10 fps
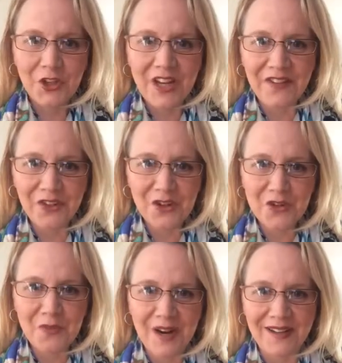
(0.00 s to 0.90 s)
Good
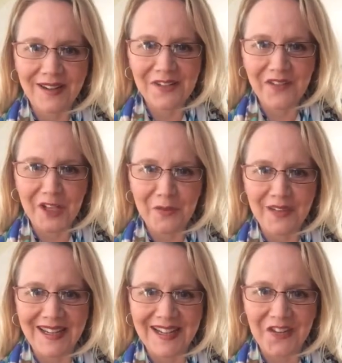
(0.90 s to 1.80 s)
afternoon, product
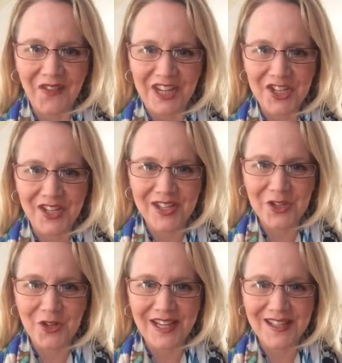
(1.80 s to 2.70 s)
development and innovation
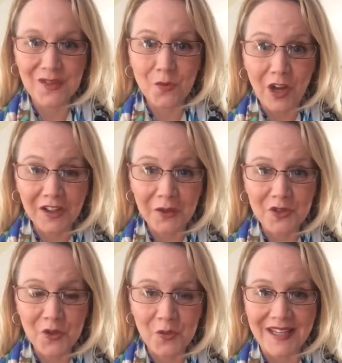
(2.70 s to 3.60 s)
students.
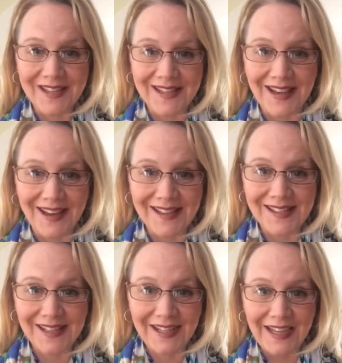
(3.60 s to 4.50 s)
Welcome to week
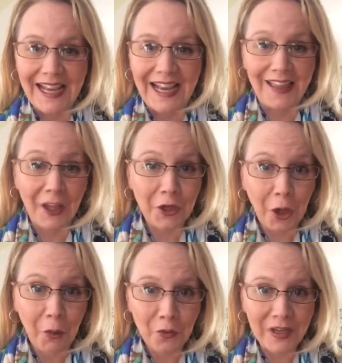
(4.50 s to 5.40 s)
6. I think you
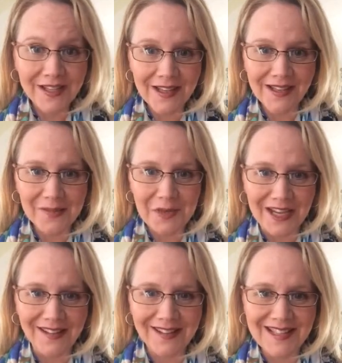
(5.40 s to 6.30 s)
know what week 6
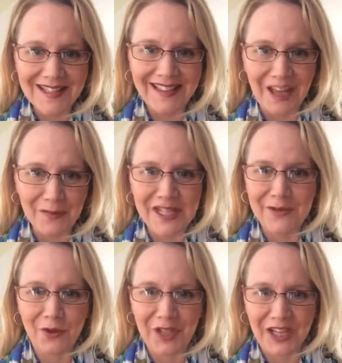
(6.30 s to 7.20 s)
means. That
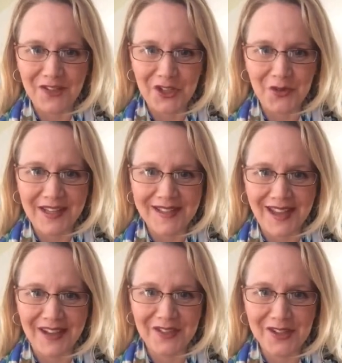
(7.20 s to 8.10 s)
means we only have 2 weeks
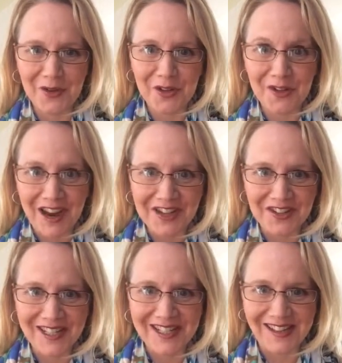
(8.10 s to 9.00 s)
left. So
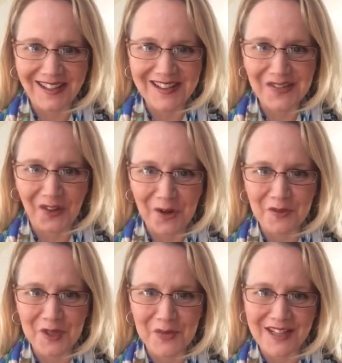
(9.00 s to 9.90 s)
congratulations for
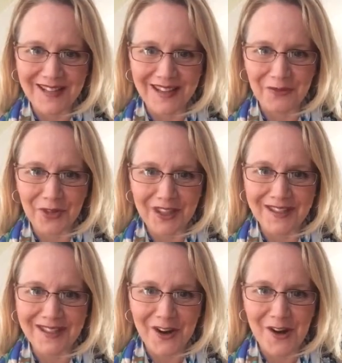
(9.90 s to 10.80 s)
almost being done with
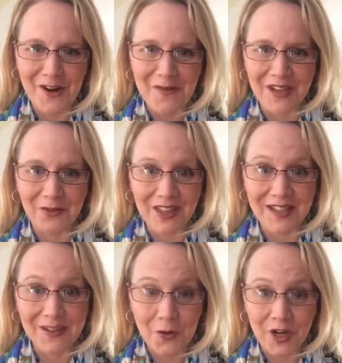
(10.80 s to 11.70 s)
this term and with
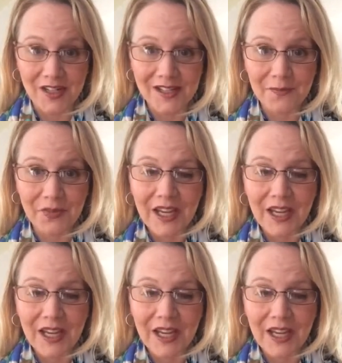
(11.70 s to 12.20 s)
this course.